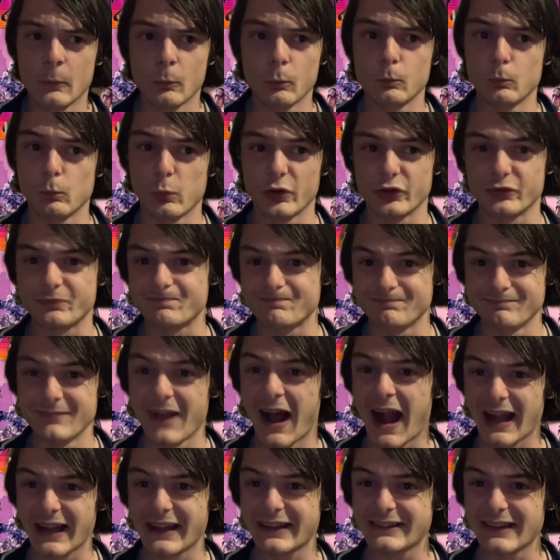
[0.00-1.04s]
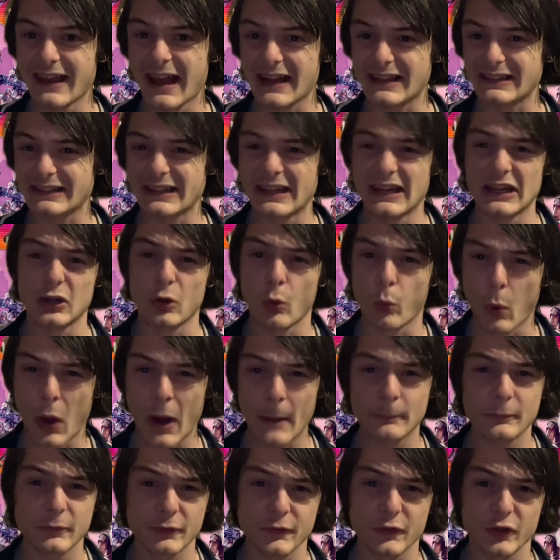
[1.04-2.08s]
was not exactly
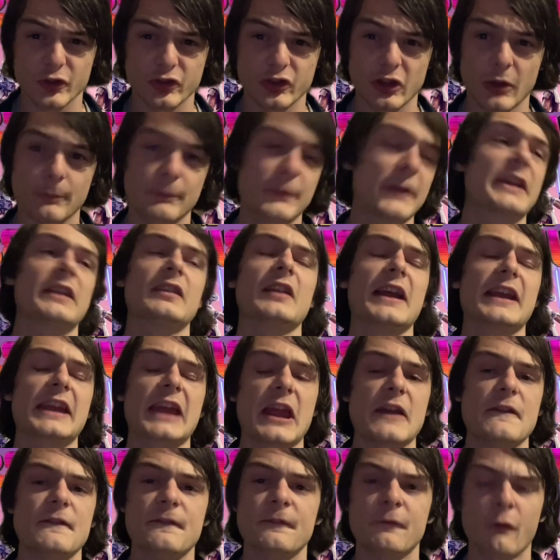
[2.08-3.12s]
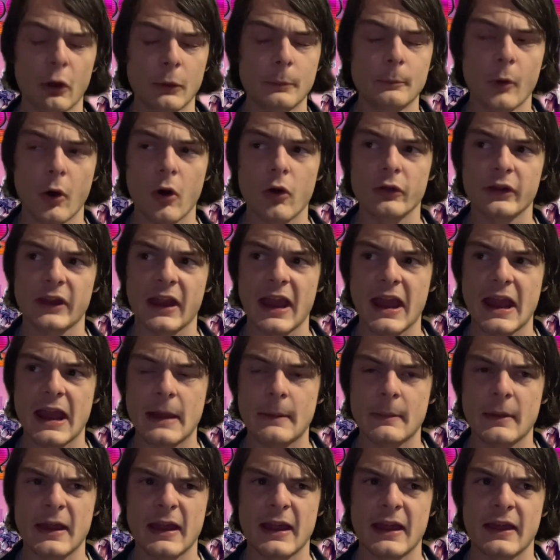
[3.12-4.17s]
equipped for something like a football
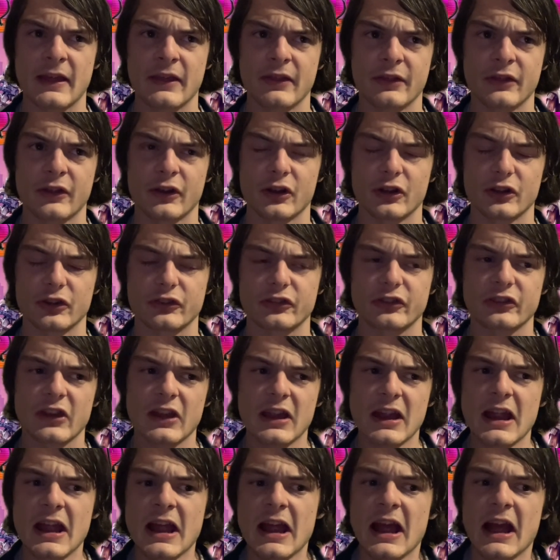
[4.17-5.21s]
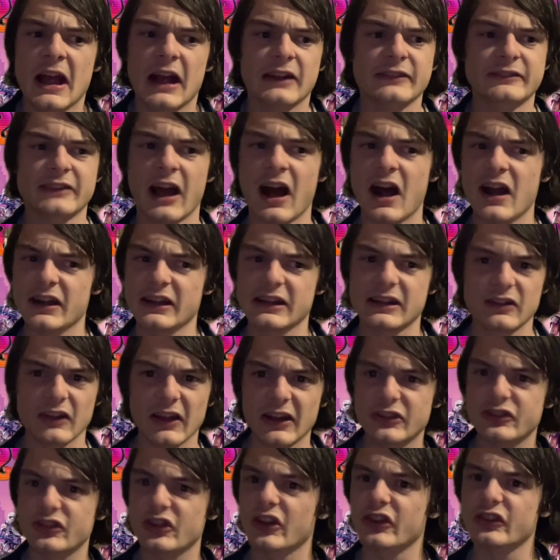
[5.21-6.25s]
game, and there's a ton of
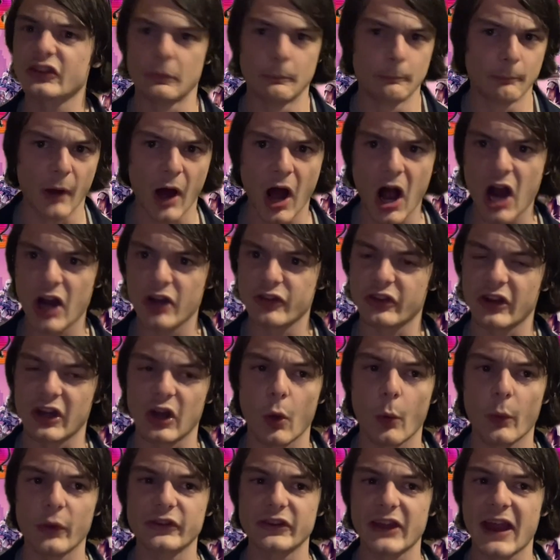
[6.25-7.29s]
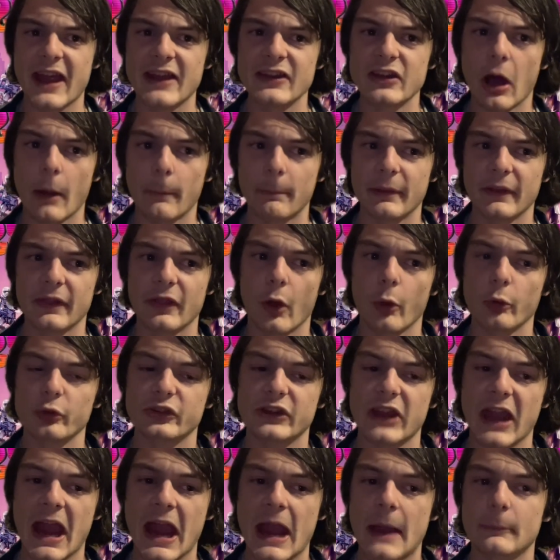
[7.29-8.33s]
glitches and bugs that always end up in those
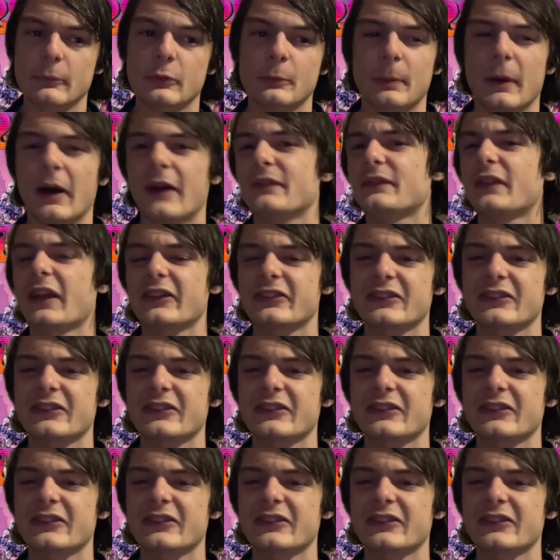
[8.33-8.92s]
games, but that's